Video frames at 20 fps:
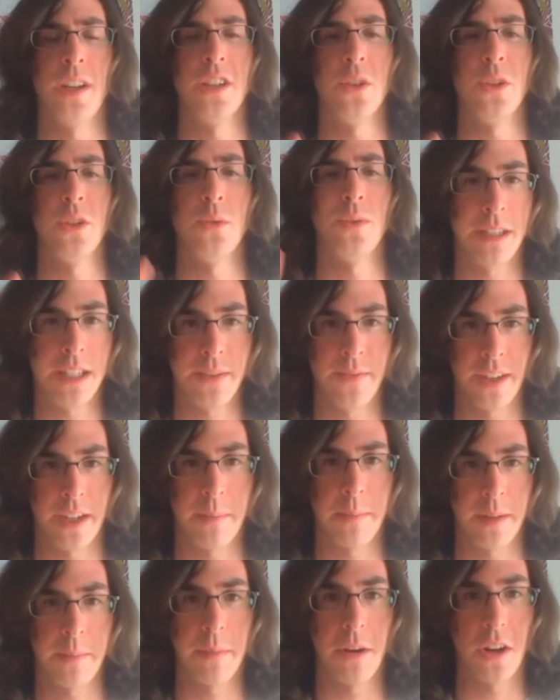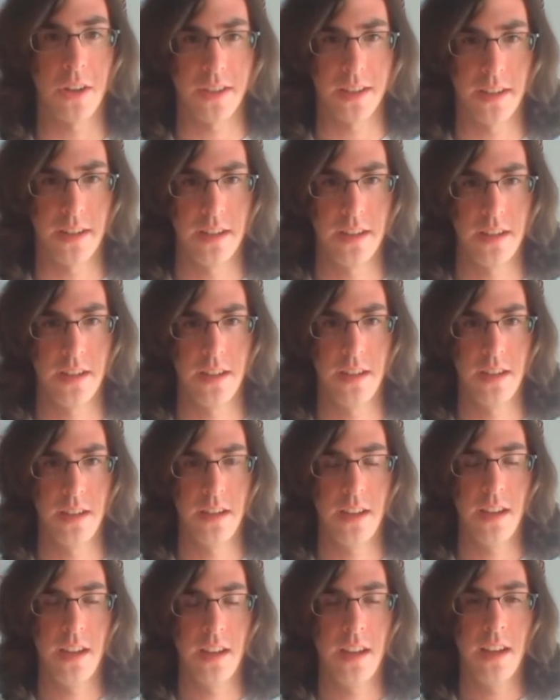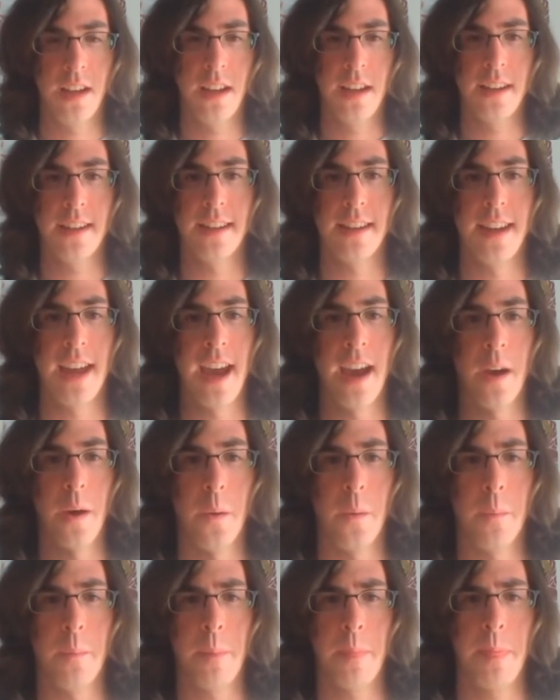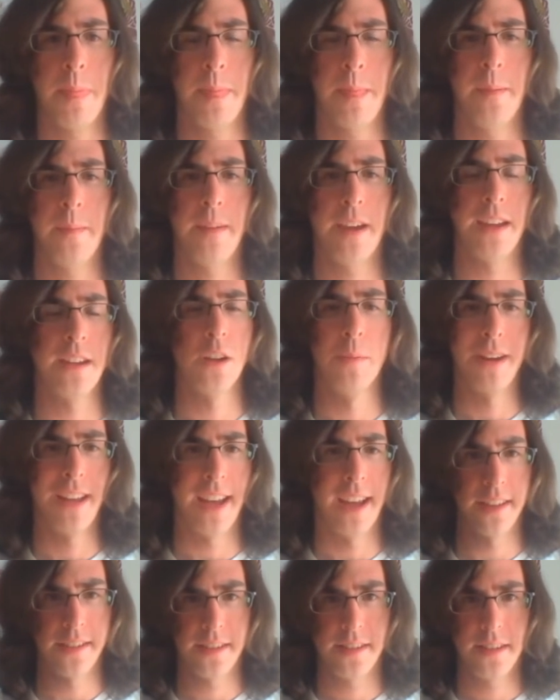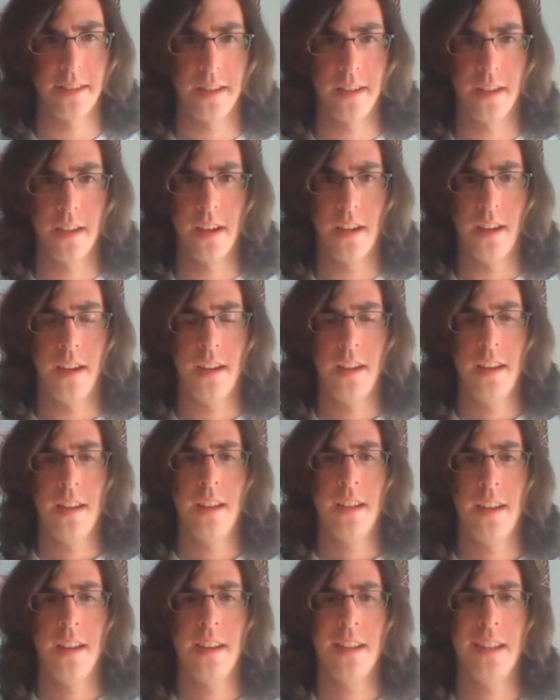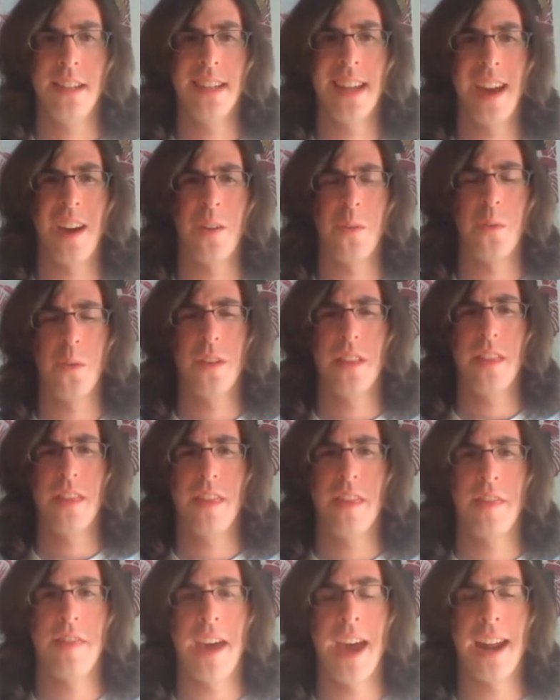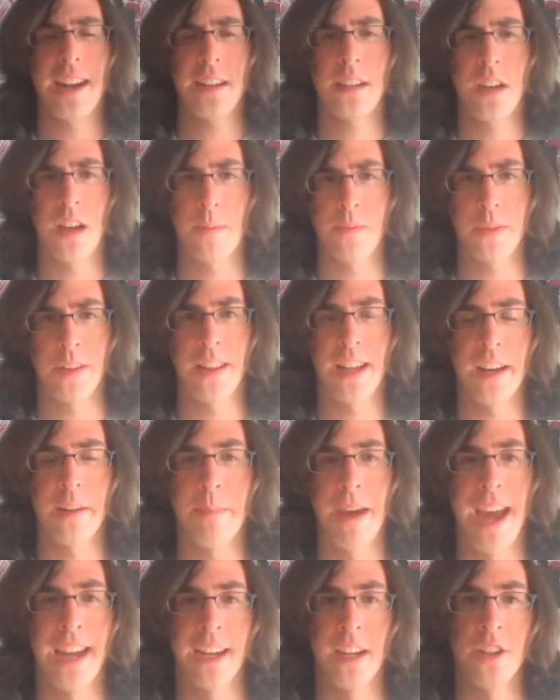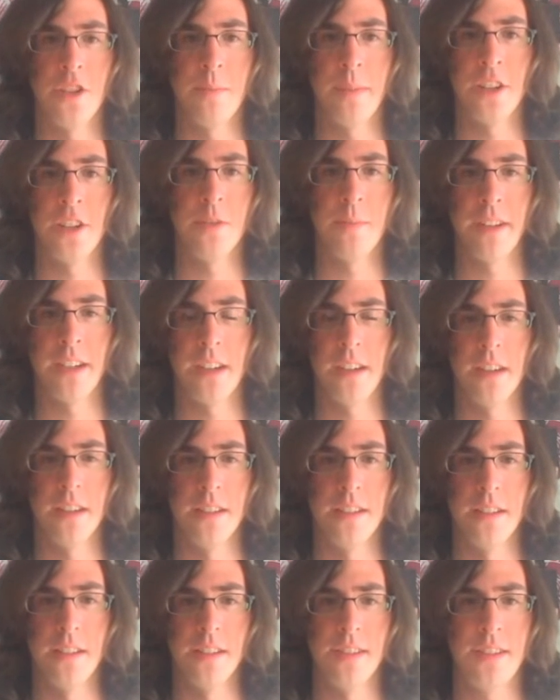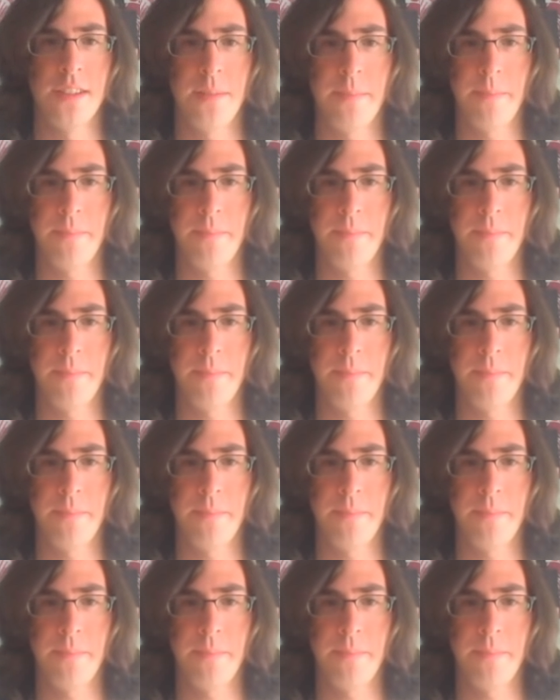to that specific person. Now, and nobody else. Now, that comes with a lot of baggage because